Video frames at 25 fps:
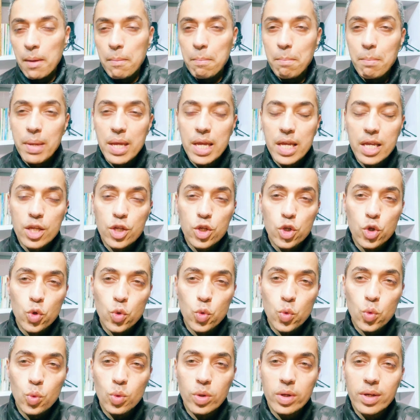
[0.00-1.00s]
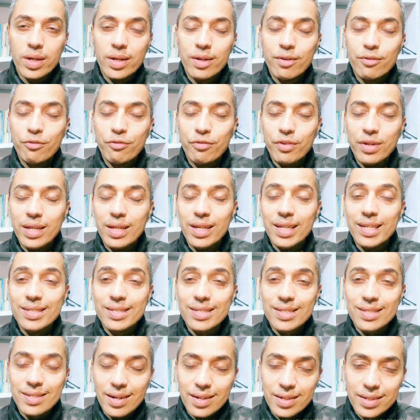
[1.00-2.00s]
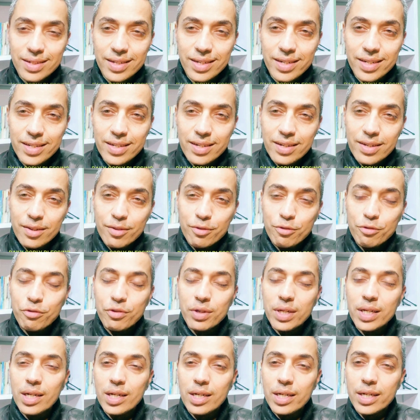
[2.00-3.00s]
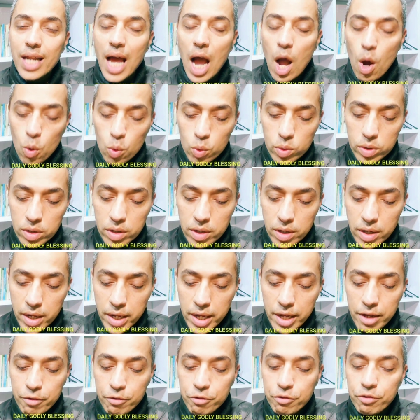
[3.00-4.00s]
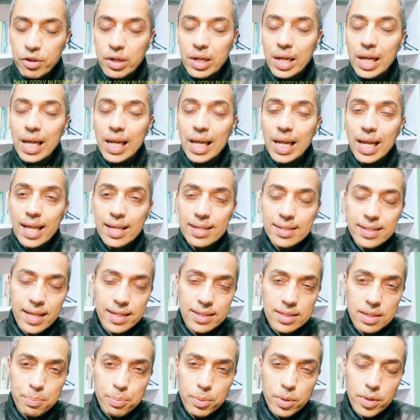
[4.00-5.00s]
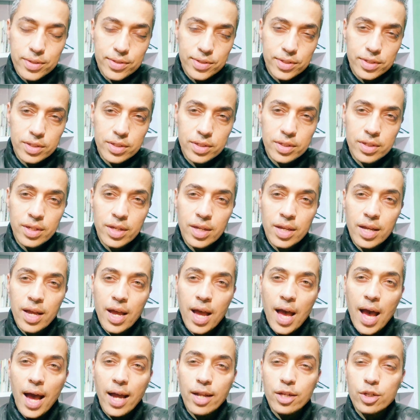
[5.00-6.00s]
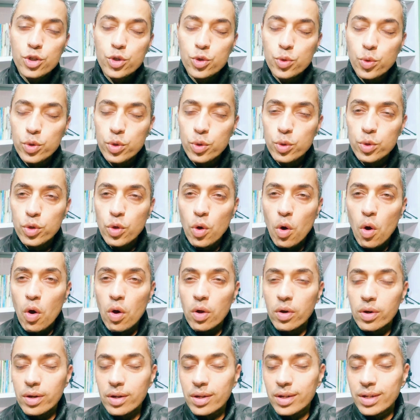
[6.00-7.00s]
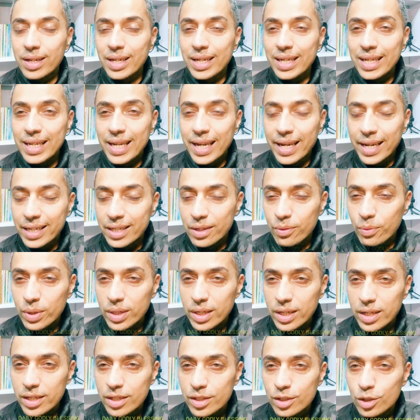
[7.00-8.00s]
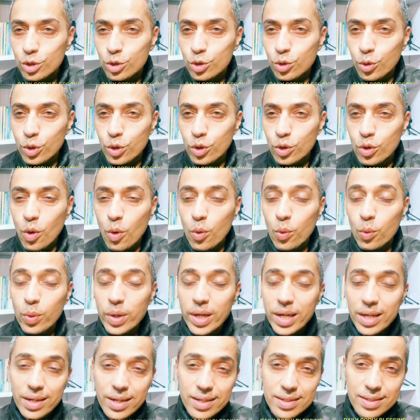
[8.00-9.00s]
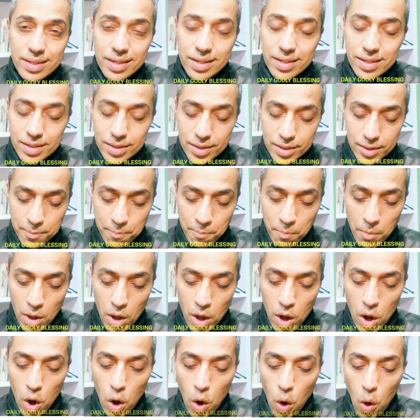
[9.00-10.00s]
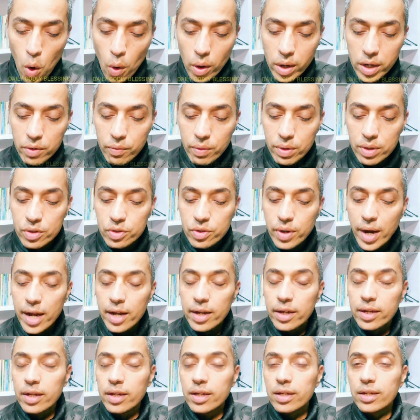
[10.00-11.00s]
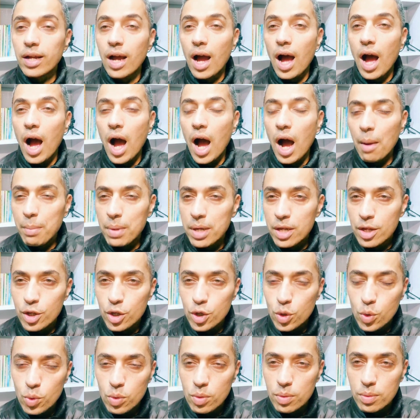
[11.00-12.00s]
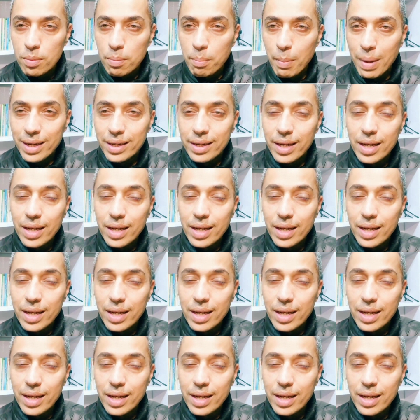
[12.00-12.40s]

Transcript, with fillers: Make you feel insulted, feel down, feel less as a person, and show you your negativities, show you your weaknesses, or even try harming you by